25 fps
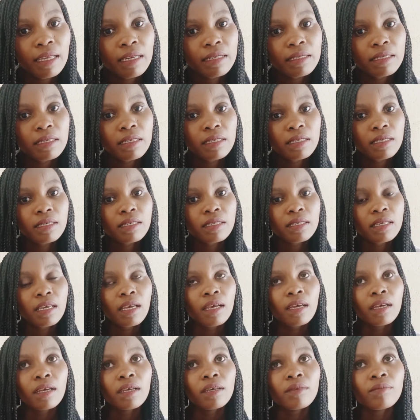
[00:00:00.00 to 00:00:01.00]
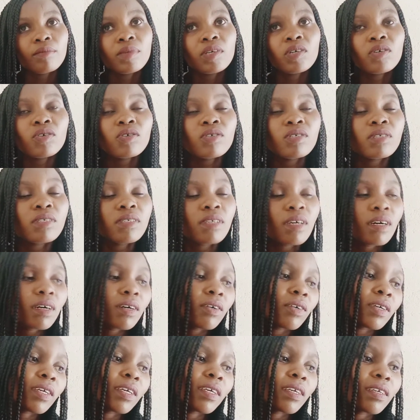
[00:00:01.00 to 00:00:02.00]
that is because,
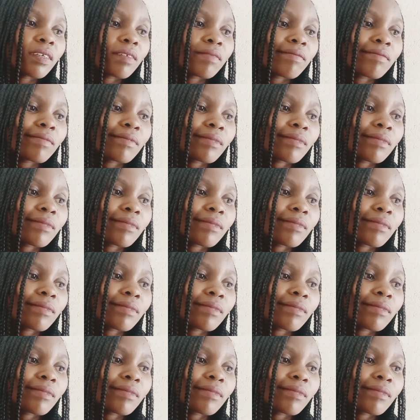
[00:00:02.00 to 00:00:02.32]
okay,